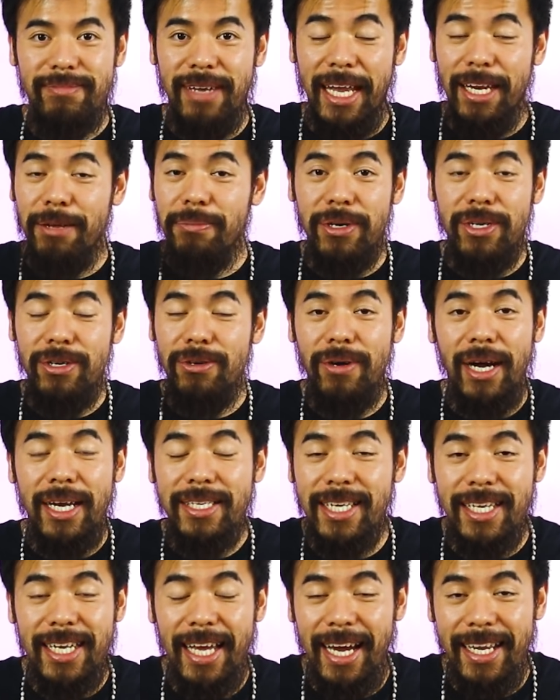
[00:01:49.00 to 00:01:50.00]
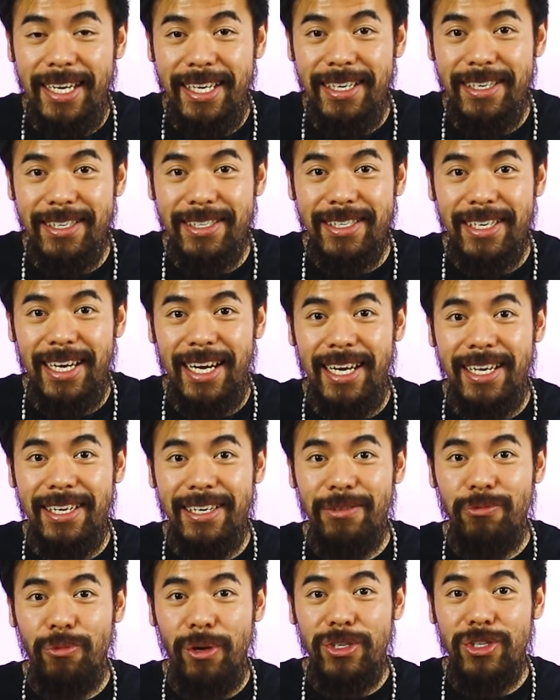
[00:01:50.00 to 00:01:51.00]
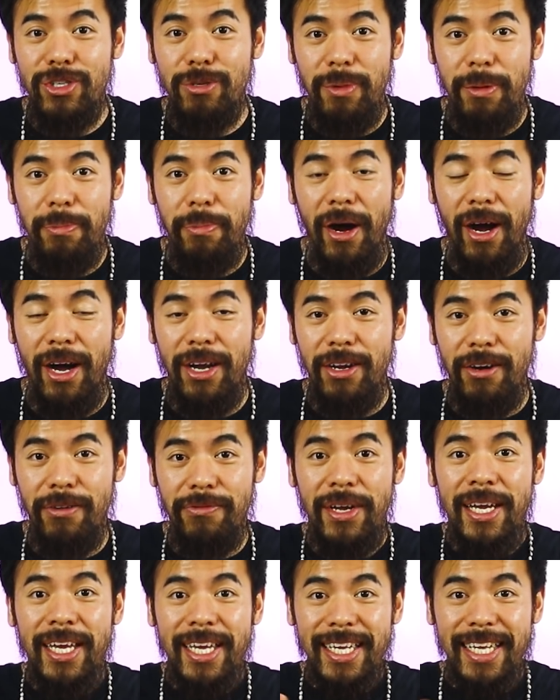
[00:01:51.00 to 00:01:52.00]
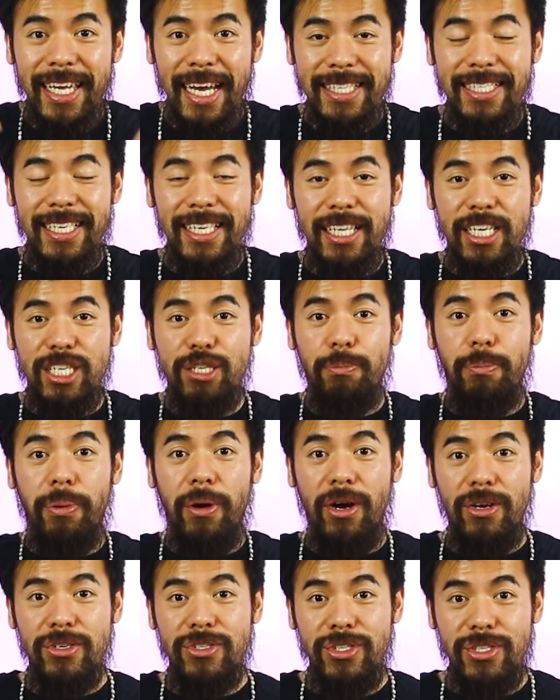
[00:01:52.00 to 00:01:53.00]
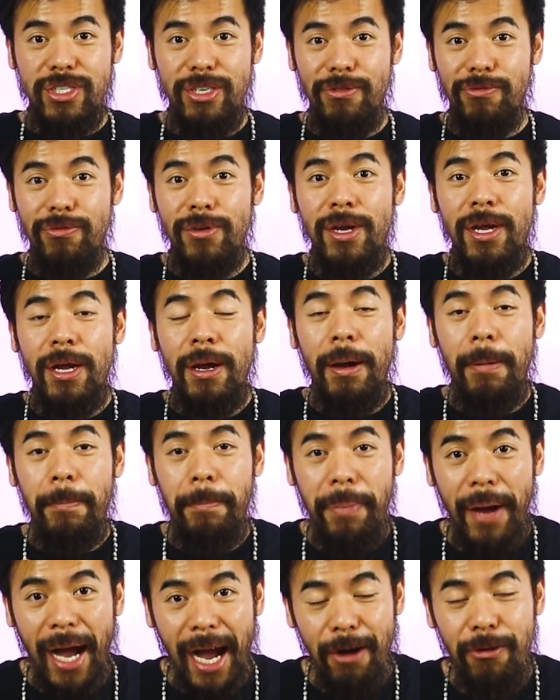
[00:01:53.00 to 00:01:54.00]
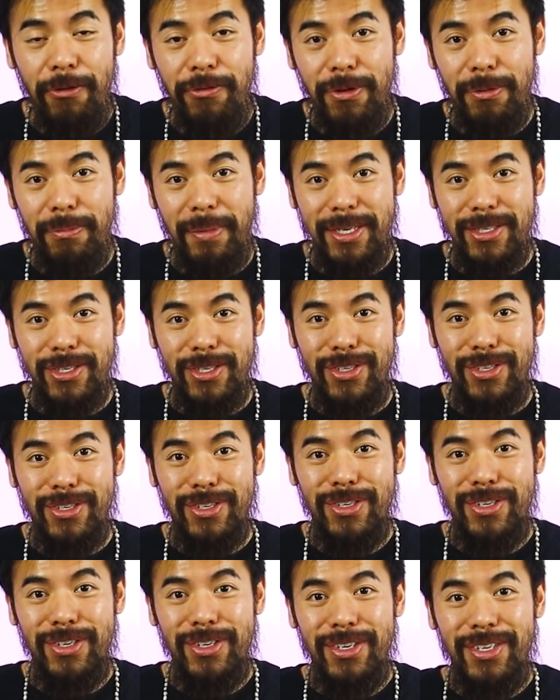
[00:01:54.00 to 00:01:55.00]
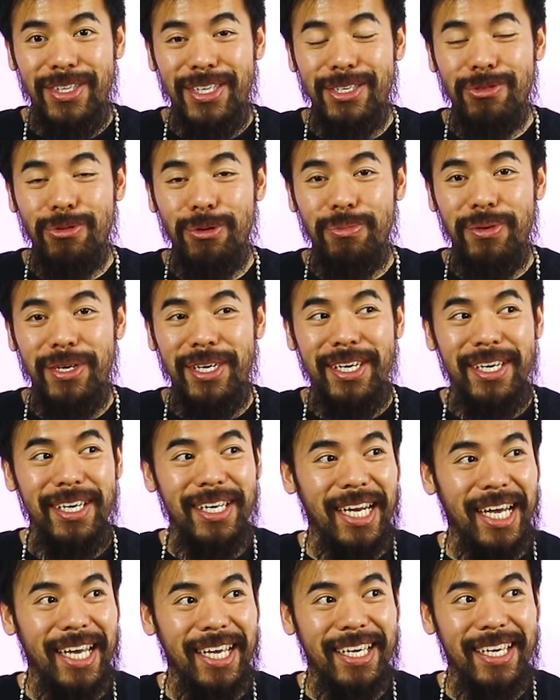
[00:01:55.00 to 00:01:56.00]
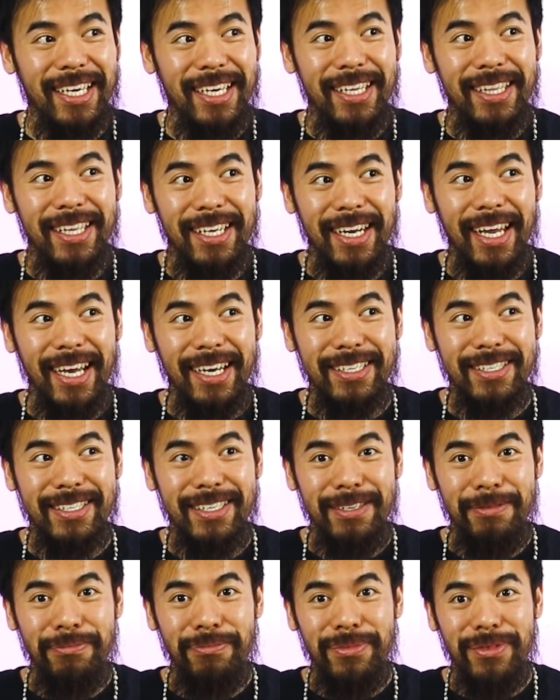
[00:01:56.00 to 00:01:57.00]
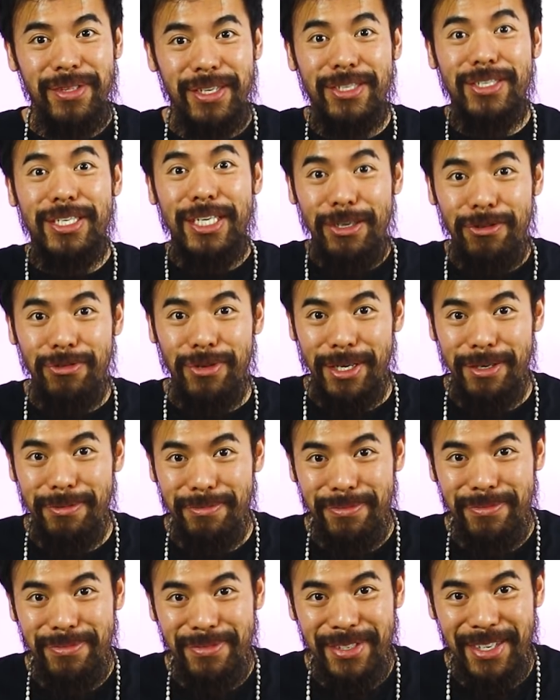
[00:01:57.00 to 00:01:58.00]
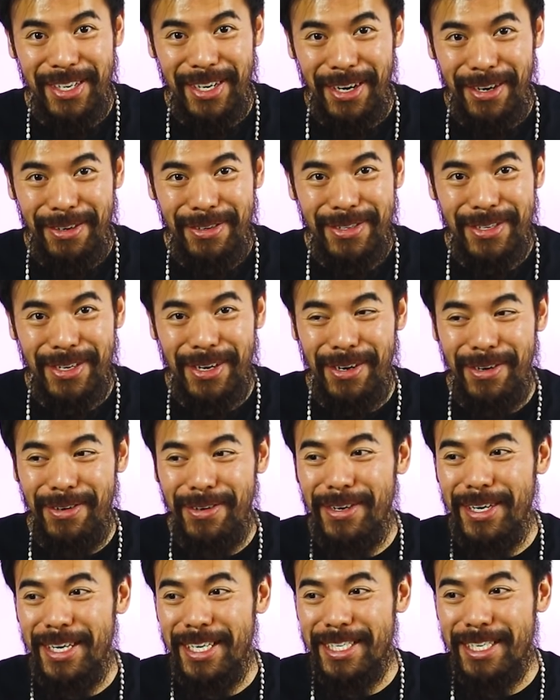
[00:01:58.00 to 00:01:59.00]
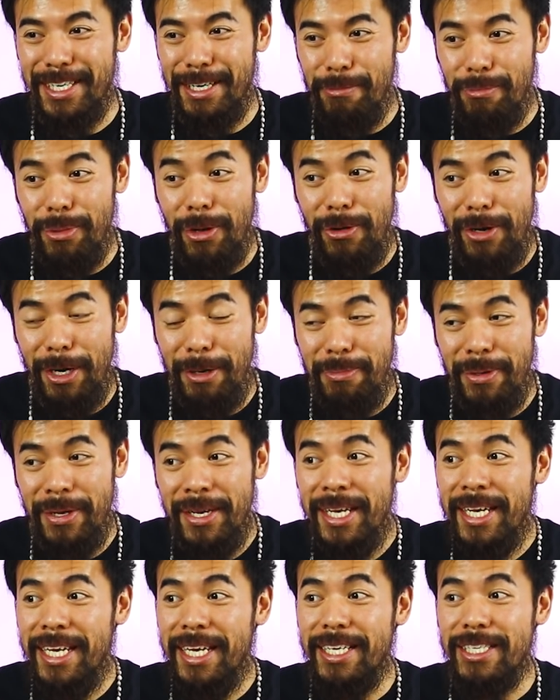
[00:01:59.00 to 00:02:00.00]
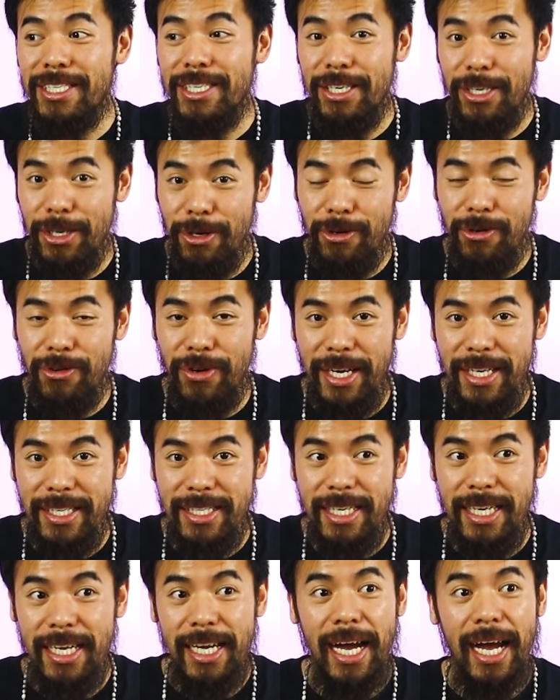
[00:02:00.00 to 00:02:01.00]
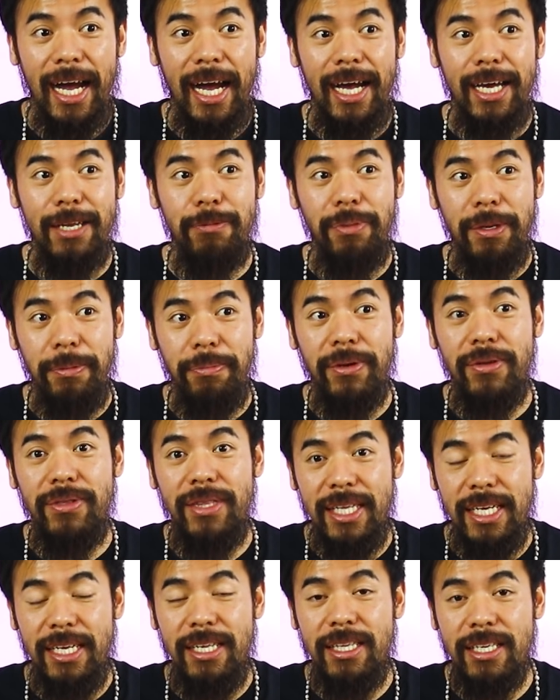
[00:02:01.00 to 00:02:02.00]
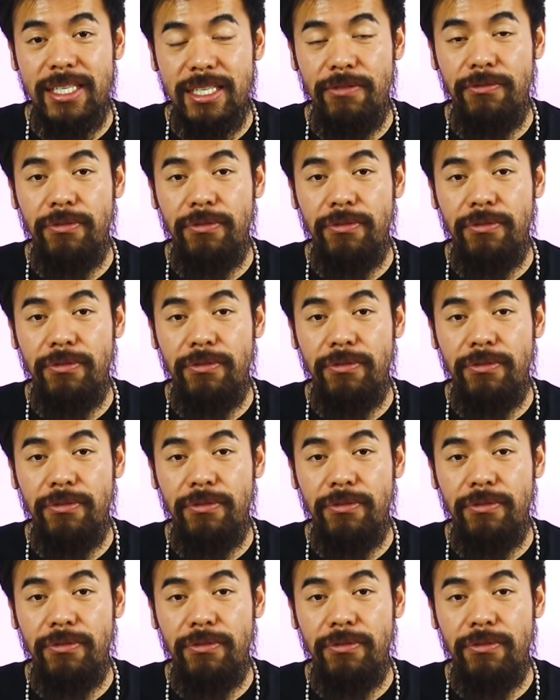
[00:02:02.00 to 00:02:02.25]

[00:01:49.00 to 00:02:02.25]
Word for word: anybody who has any ideas and wants to be part of getting this positive and powerful message, this will be like the next The Secret, you know? So it's gonna blow up, it's gonna go crazy, and people need this